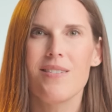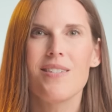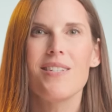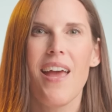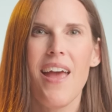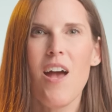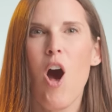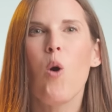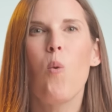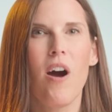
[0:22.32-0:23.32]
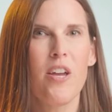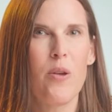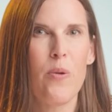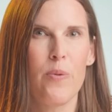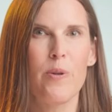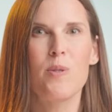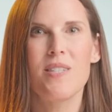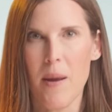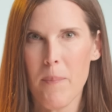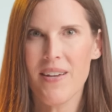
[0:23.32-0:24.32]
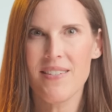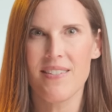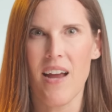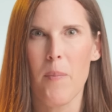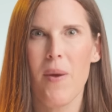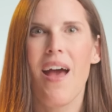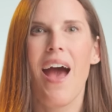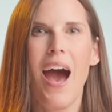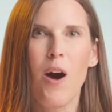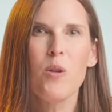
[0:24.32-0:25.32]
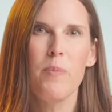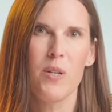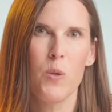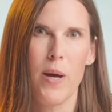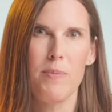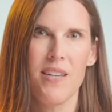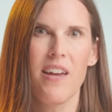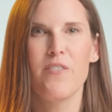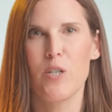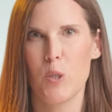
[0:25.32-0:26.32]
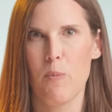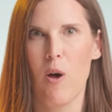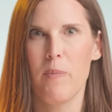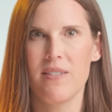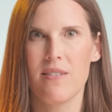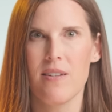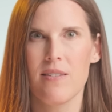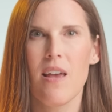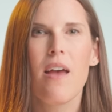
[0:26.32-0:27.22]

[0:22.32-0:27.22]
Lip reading: Today, I'll walk you through step-by-step how to build a website for your small business,